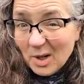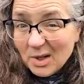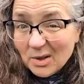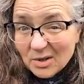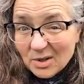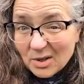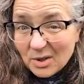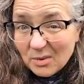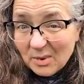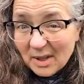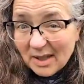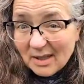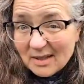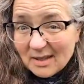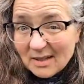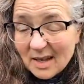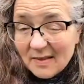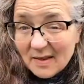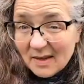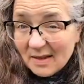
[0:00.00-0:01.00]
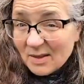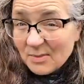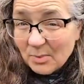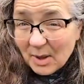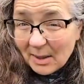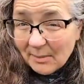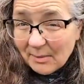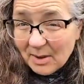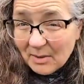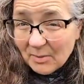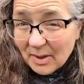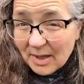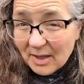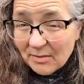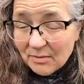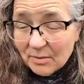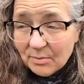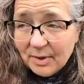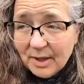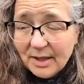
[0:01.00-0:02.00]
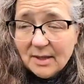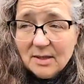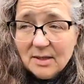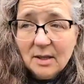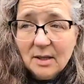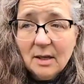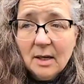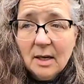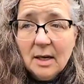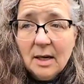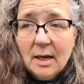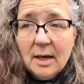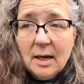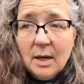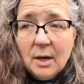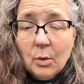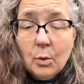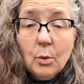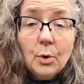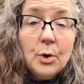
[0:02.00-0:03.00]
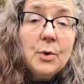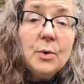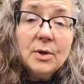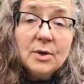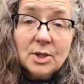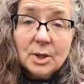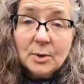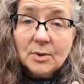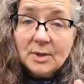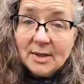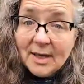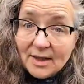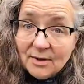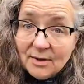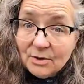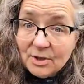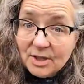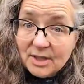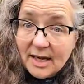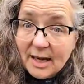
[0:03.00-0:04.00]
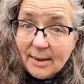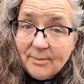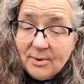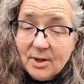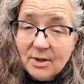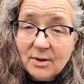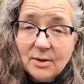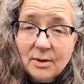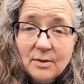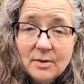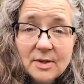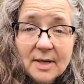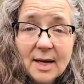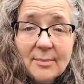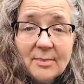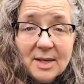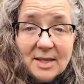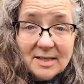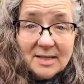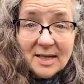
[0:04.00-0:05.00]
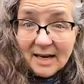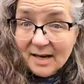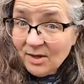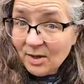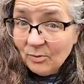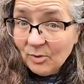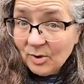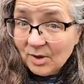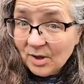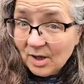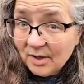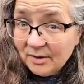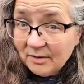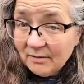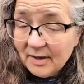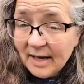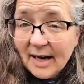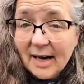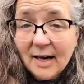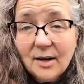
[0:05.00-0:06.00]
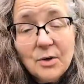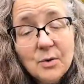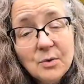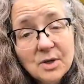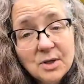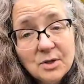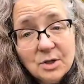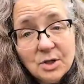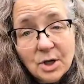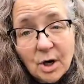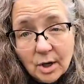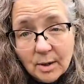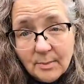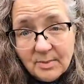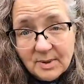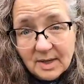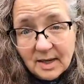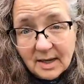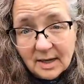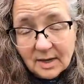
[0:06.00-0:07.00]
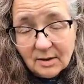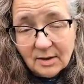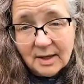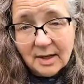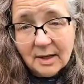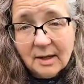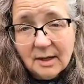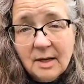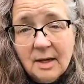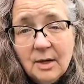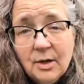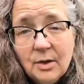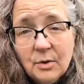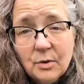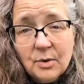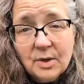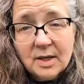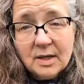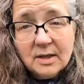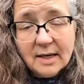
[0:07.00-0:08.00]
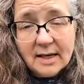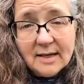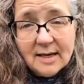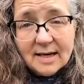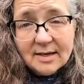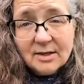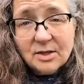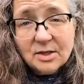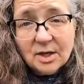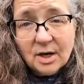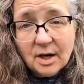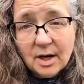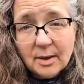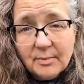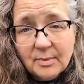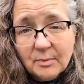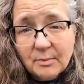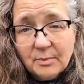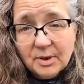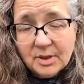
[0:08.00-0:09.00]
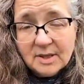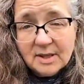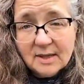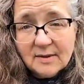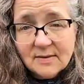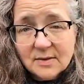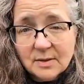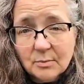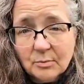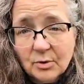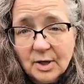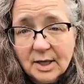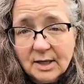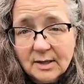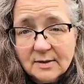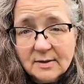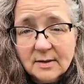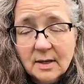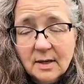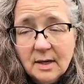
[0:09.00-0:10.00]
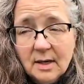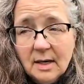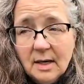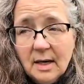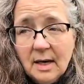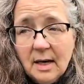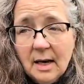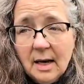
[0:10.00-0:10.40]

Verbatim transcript: a week or two weeks, and then it's probably ready for planting. Or you can do another step, the third step, in tandem with all of that, you can tarp the area. You can lay down a tarp, put down some bricks